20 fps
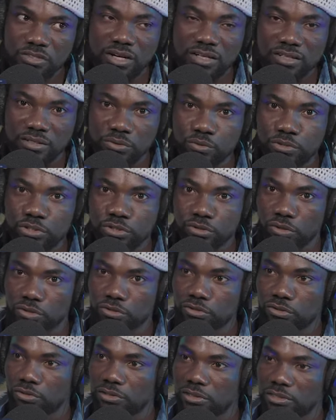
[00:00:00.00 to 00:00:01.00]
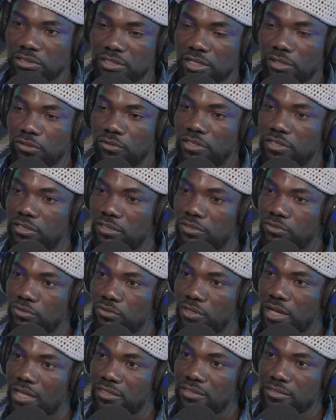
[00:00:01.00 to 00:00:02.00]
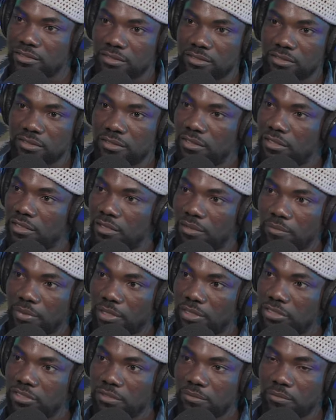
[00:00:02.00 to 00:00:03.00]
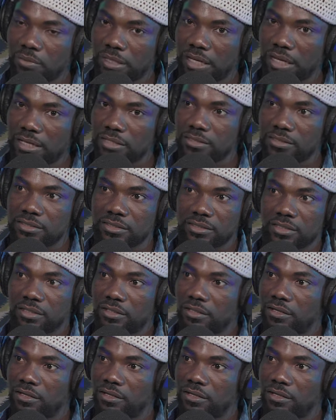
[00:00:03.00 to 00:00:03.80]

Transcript: I think we should also start looking into artist pension plans,